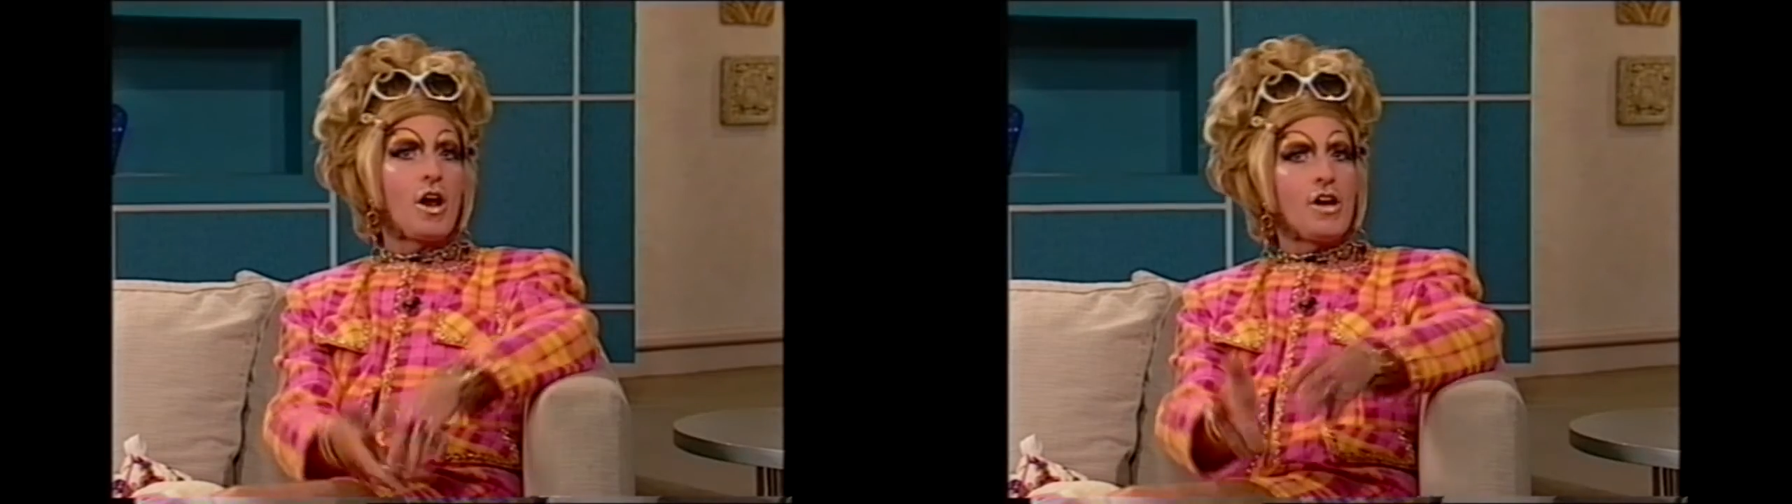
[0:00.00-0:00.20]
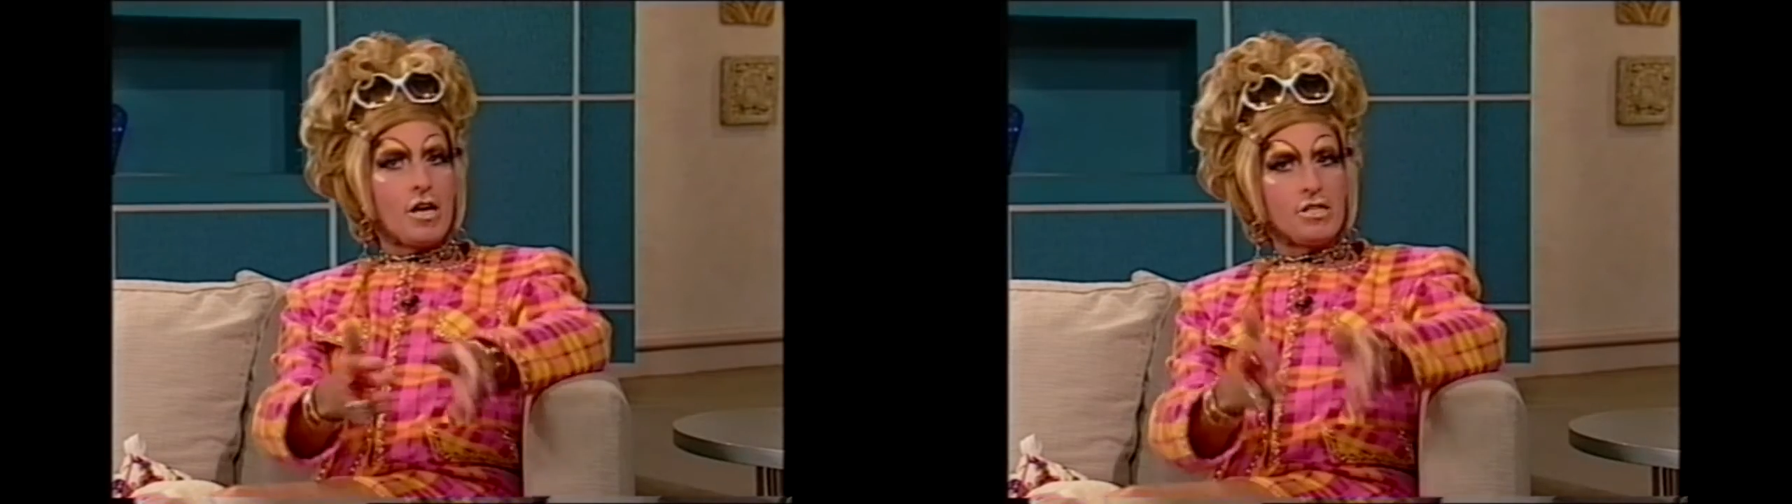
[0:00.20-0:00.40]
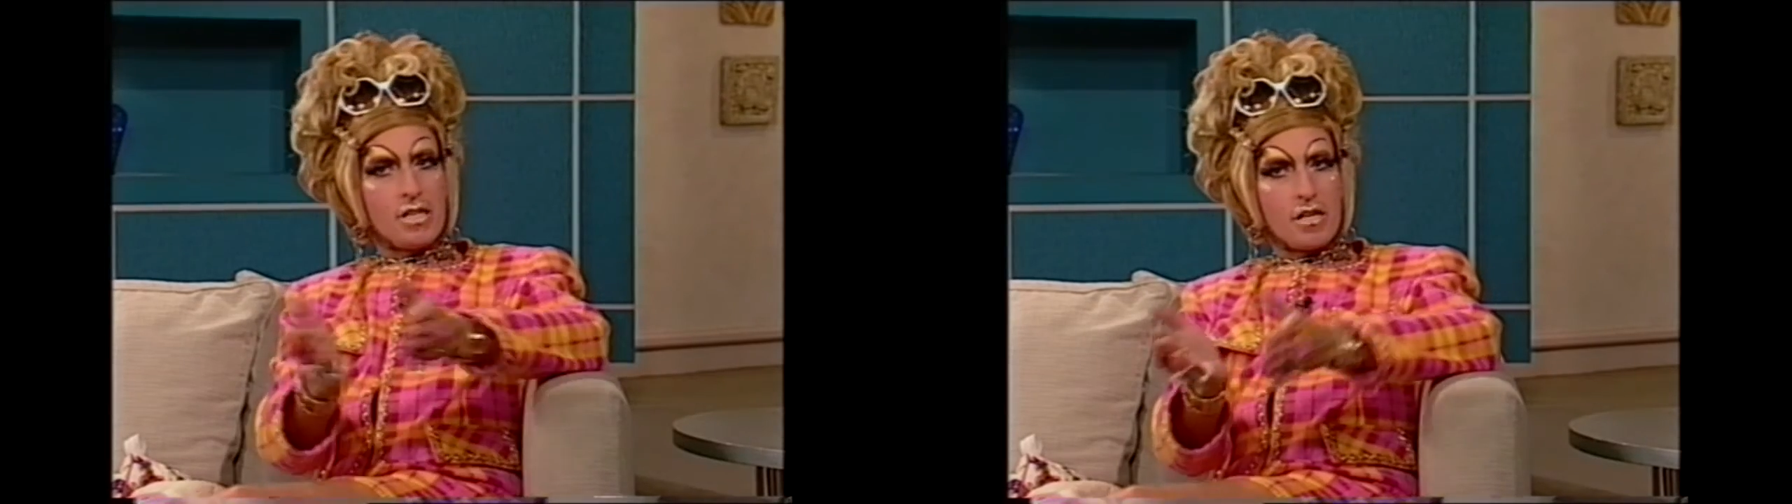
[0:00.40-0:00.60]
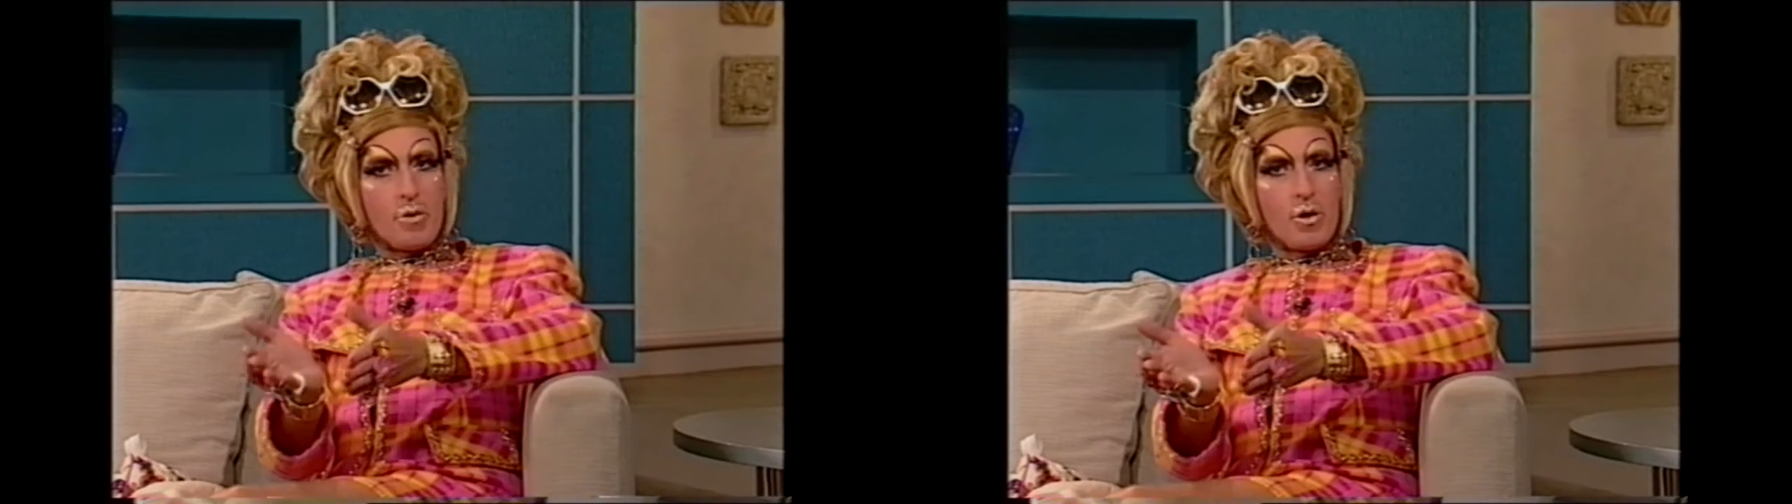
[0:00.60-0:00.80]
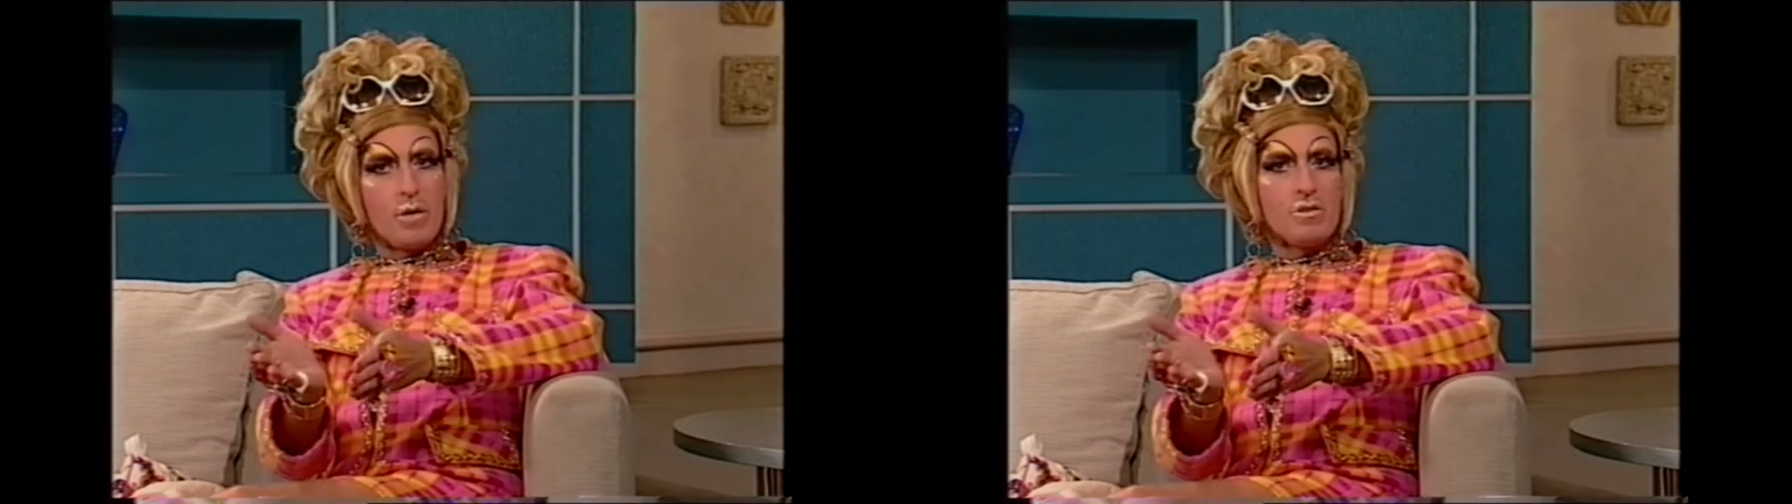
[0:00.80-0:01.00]
I know Sarah
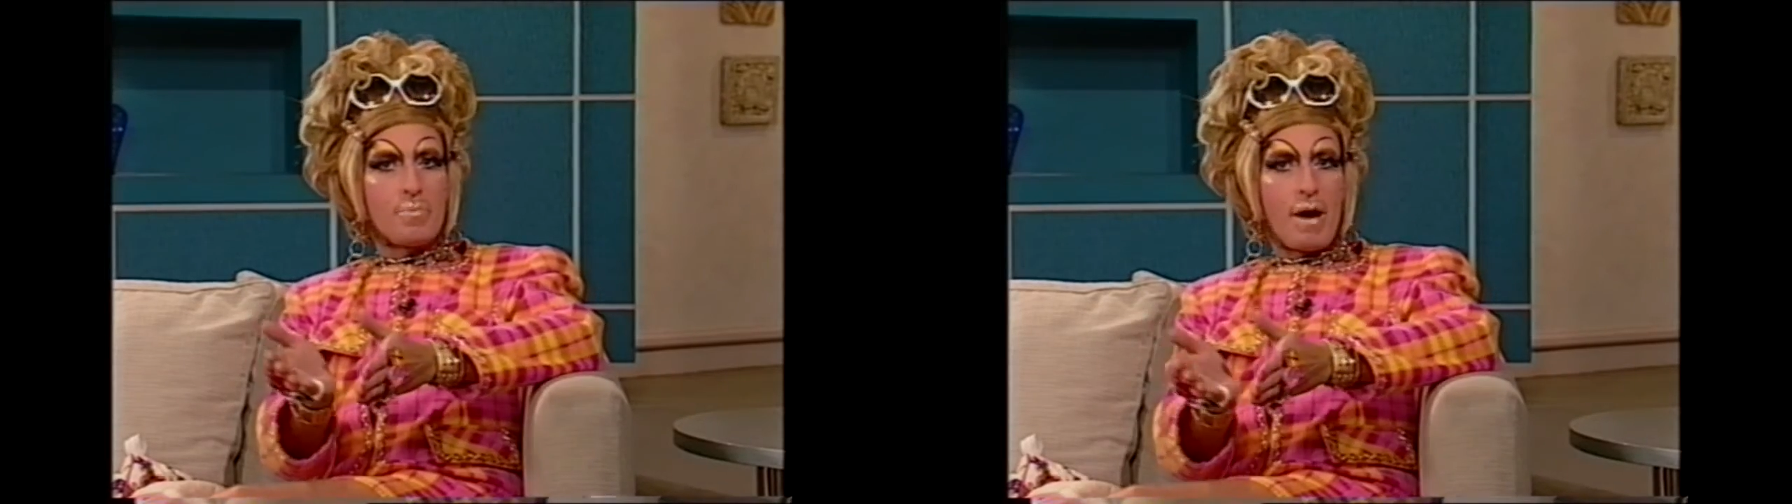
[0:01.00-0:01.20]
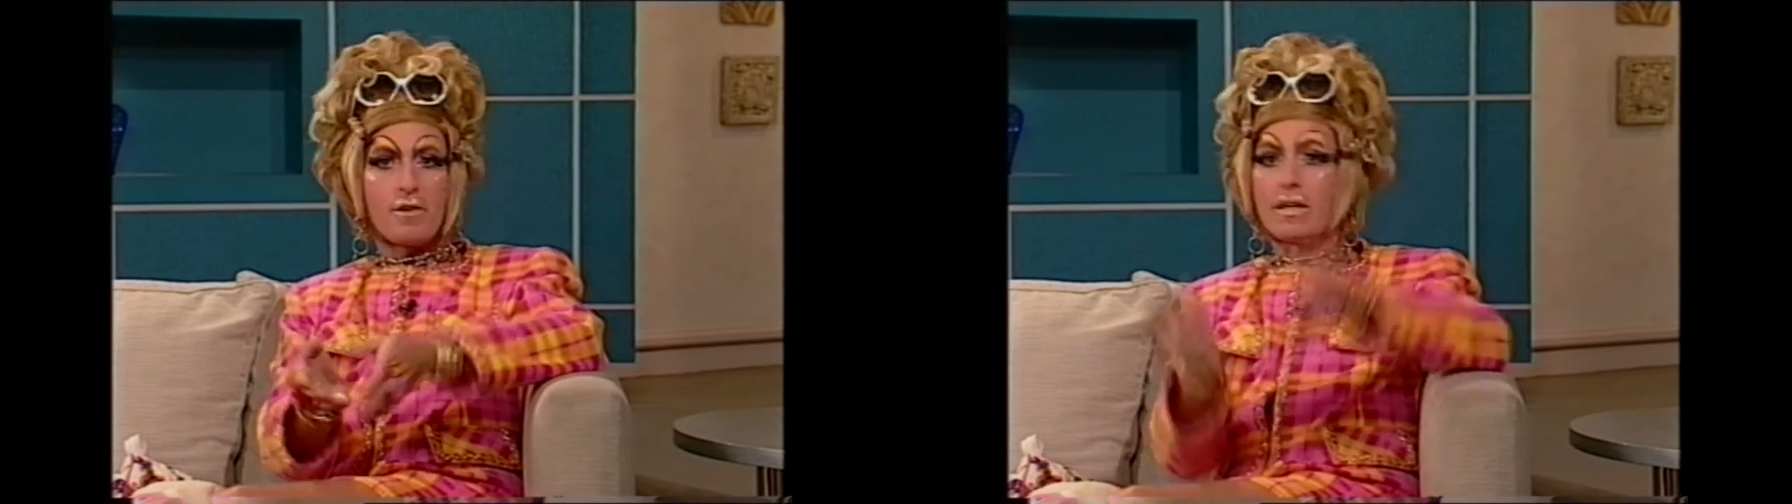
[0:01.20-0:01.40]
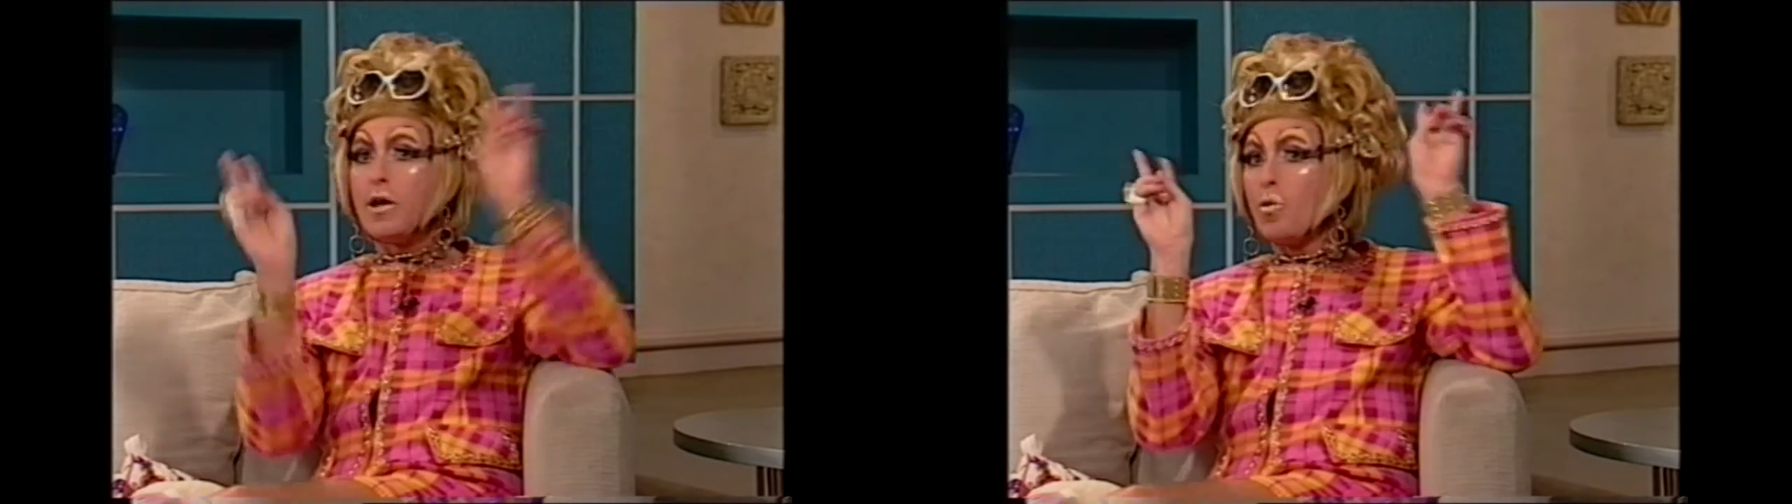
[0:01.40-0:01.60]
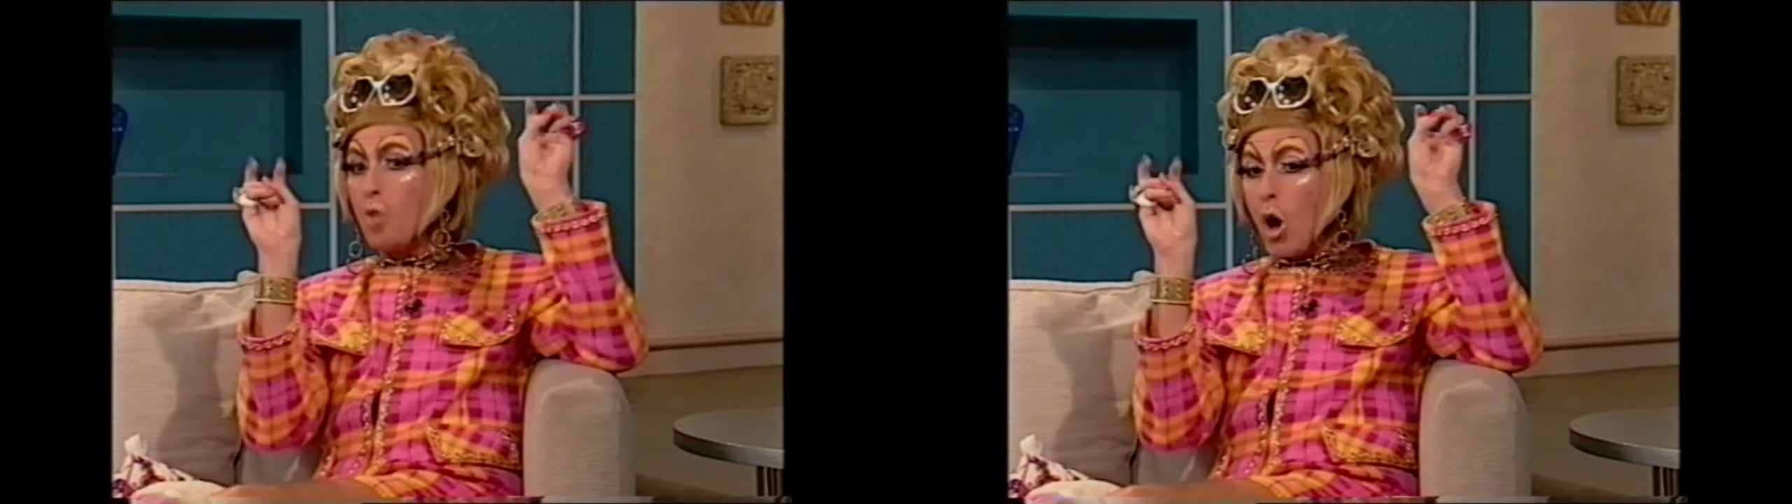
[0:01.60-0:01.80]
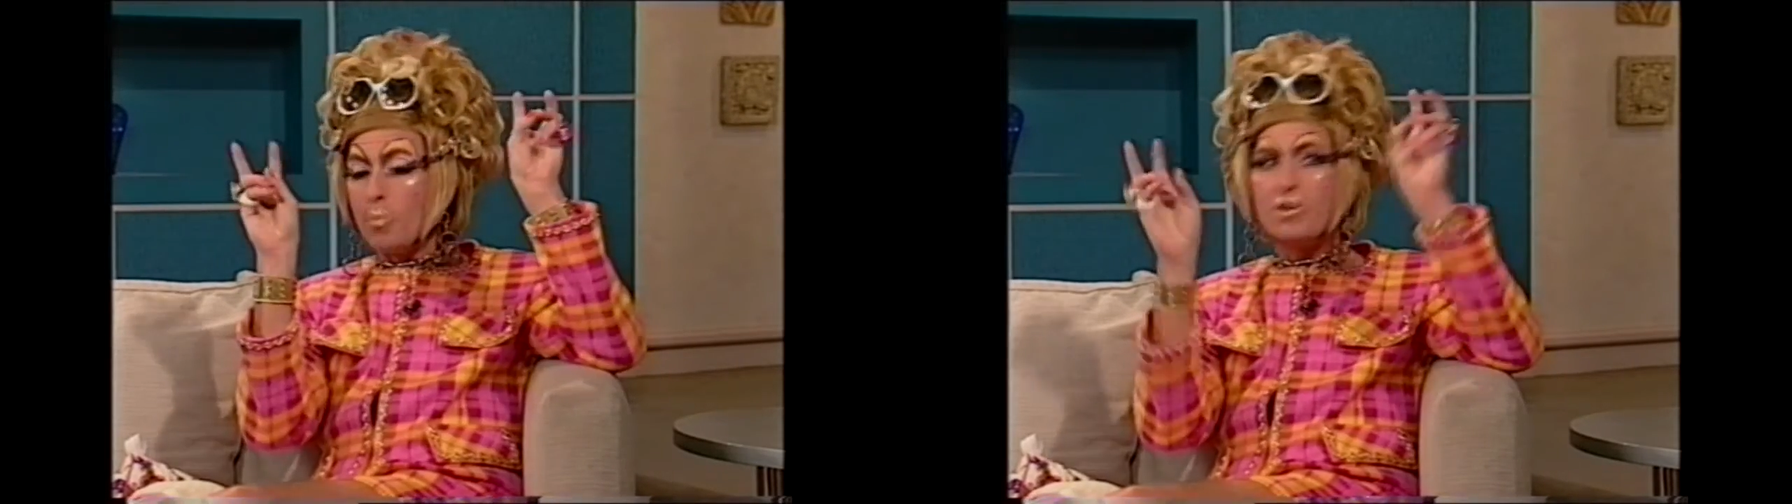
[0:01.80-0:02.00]
Marie was apparently
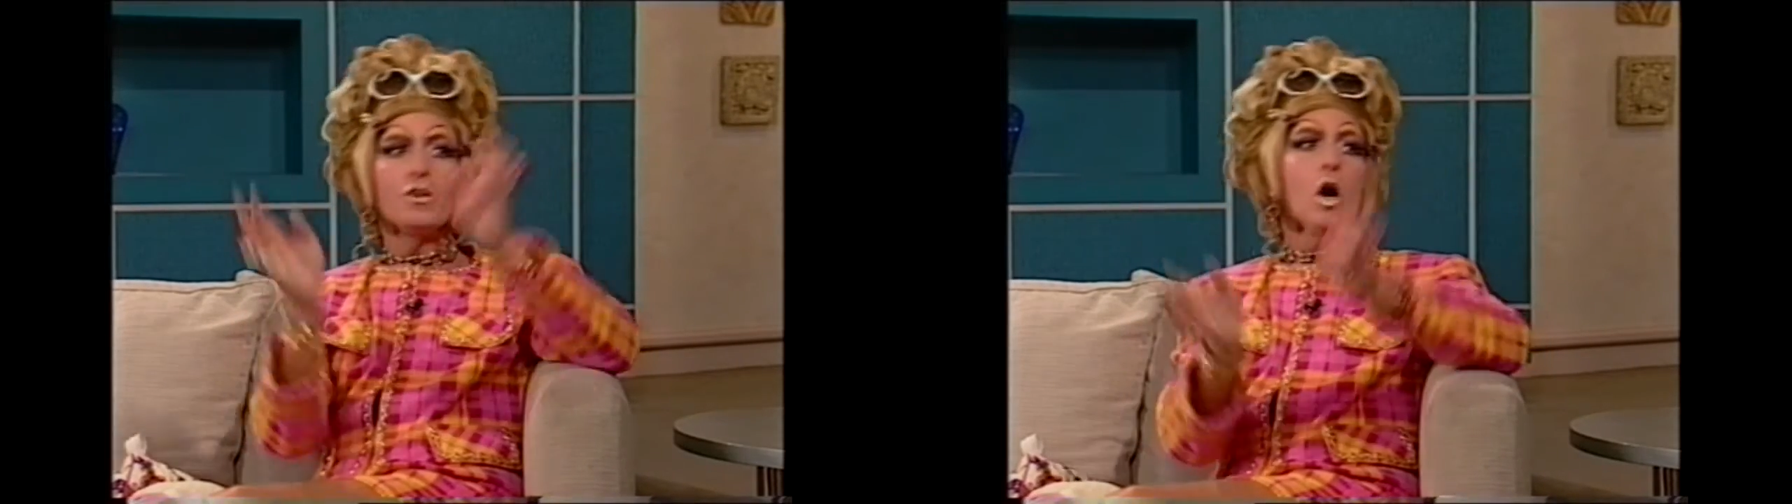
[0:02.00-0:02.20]
robbed